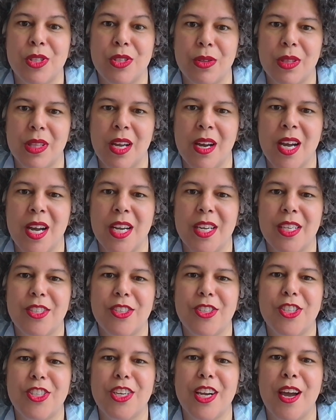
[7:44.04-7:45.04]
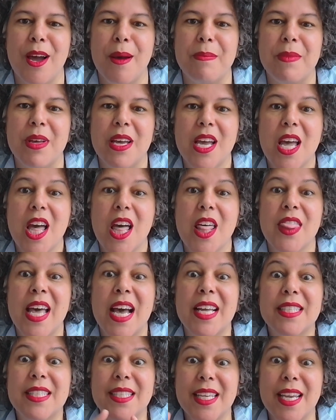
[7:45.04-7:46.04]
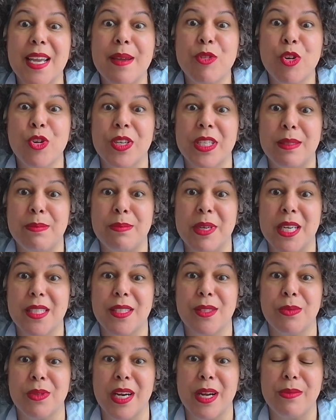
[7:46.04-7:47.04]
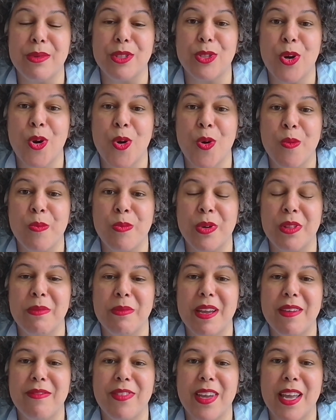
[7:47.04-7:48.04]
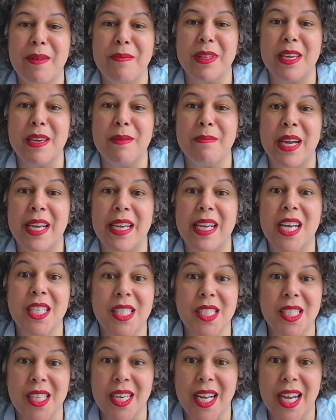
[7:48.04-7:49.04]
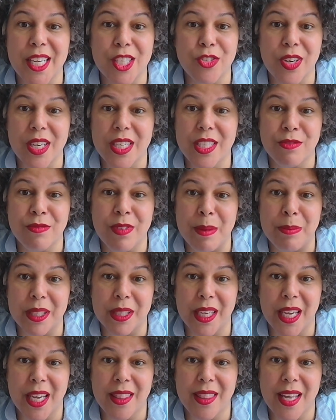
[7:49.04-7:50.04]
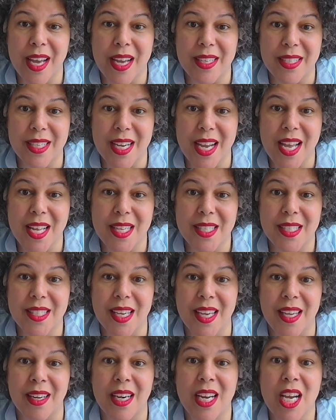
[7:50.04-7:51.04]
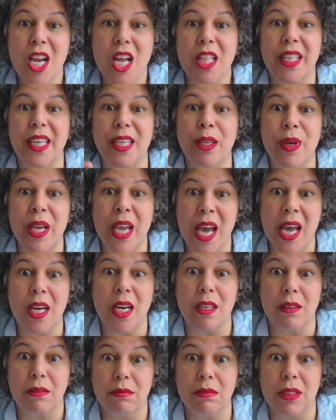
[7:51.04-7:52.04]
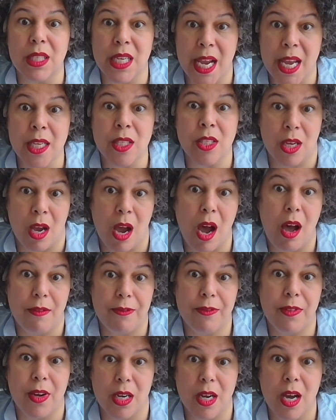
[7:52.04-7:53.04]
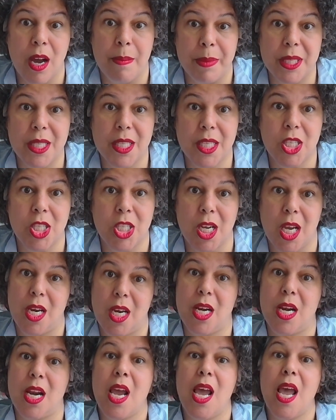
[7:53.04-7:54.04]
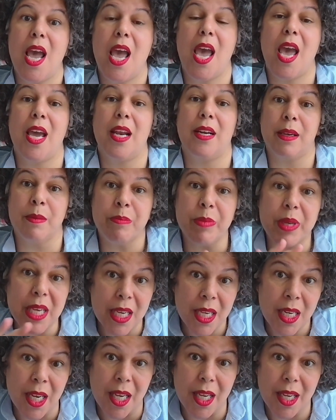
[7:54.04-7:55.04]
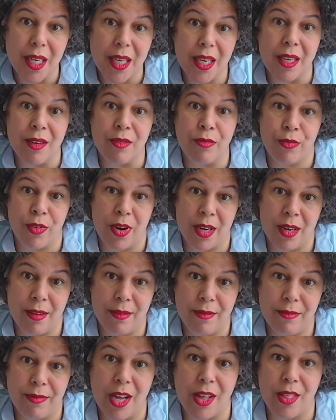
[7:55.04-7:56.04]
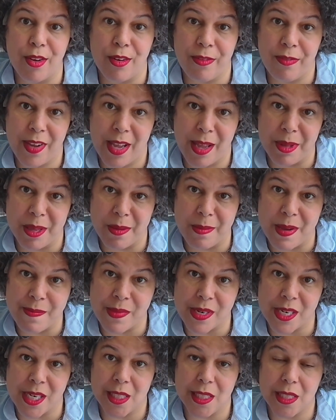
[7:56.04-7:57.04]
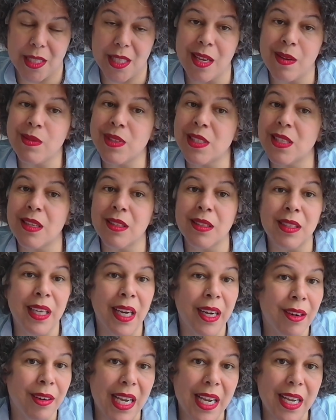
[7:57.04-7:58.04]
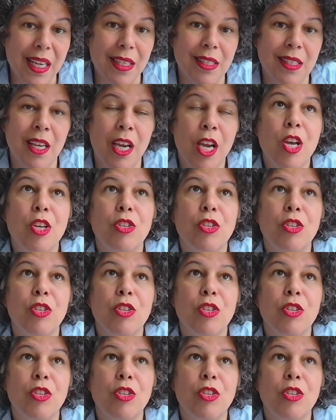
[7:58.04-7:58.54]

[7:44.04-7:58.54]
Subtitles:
Solange, that same Christmas when I was home with my family, my cousin and I tried to replicate that dance. And like we had a dance off, a competition, and competed in front of other family members. It was hilarious.